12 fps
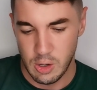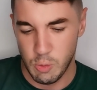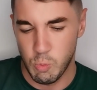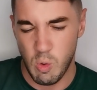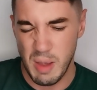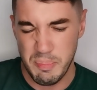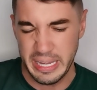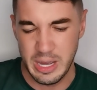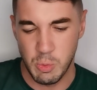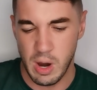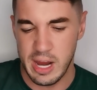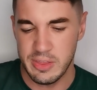
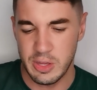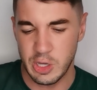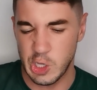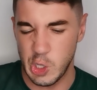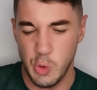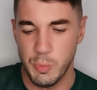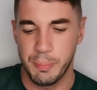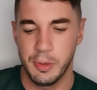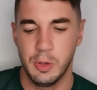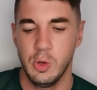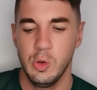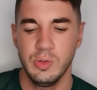Wiping away the
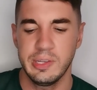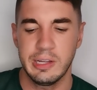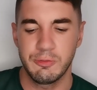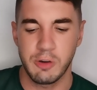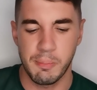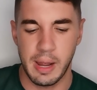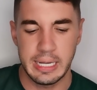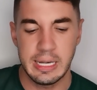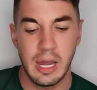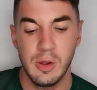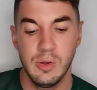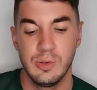goop oozing from my
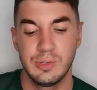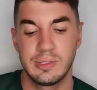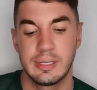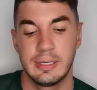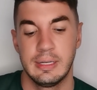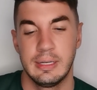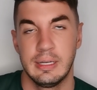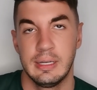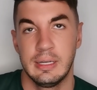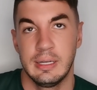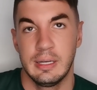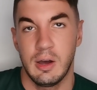nose,
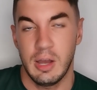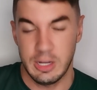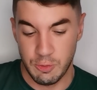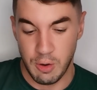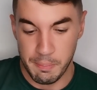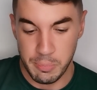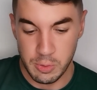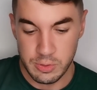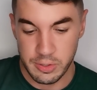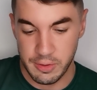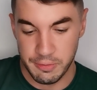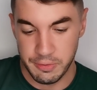I
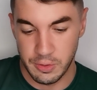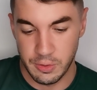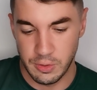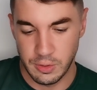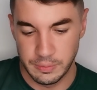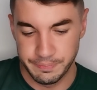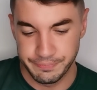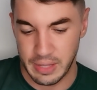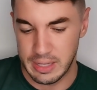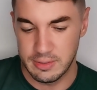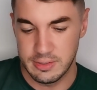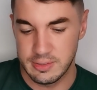crumbled to the floor
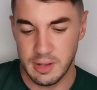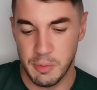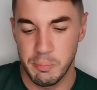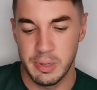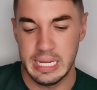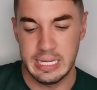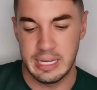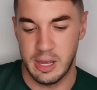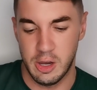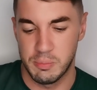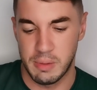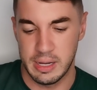and somberly
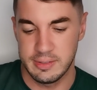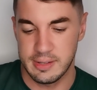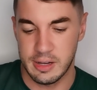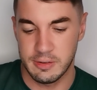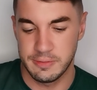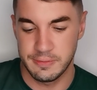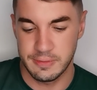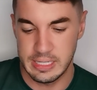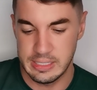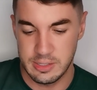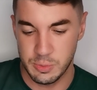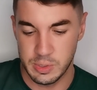curled myself
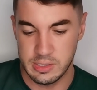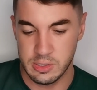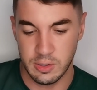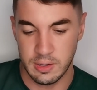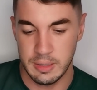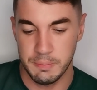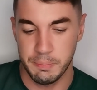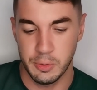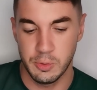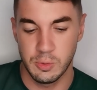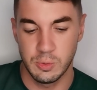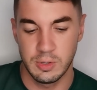into a tight
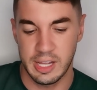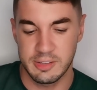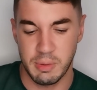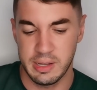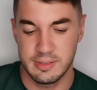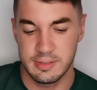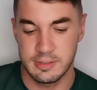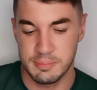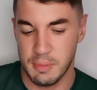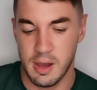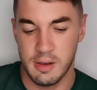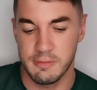ball as my
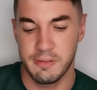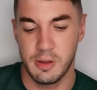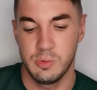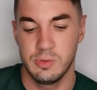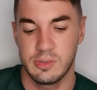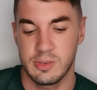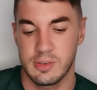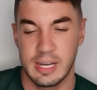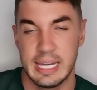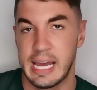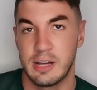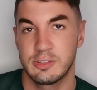smartphone
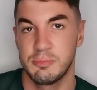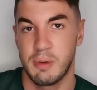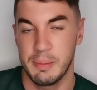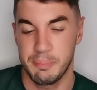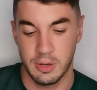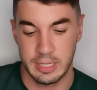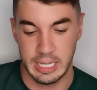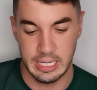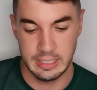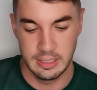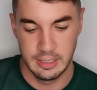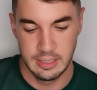slid out of my
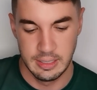pocket.